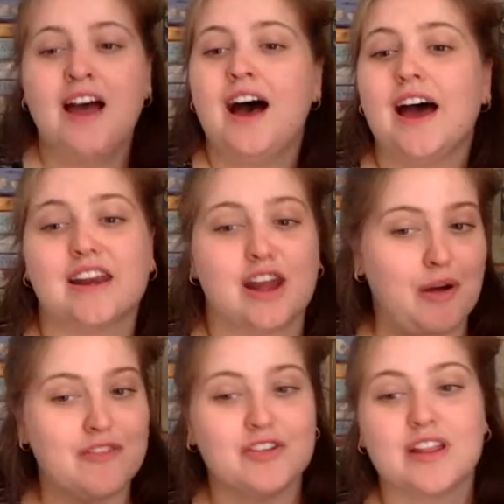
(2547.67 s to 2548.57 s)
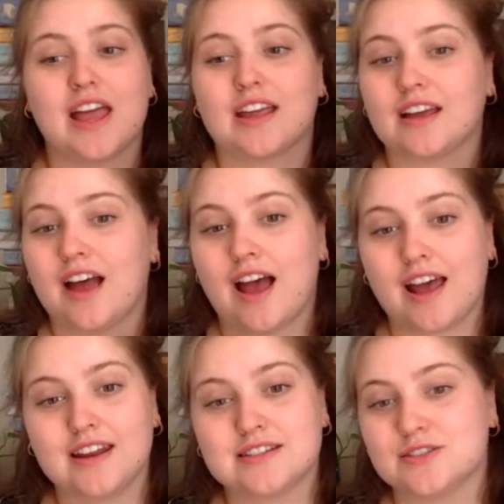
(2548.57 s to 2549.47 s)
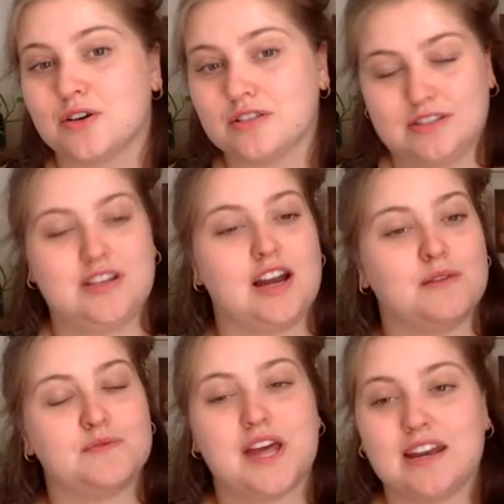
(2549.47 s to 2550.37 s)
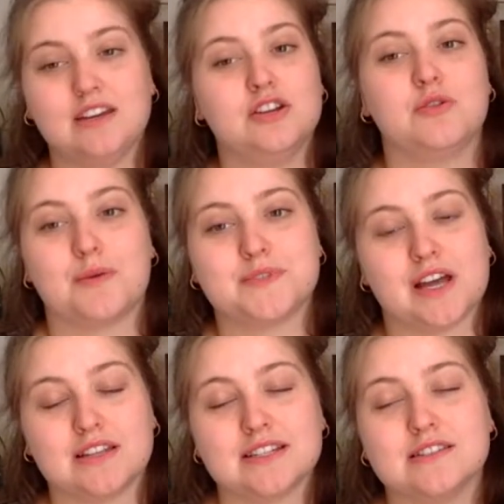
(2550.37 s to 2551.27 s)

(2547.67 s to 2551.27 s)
I don't know. I feel like I need to not sign up to any new websites.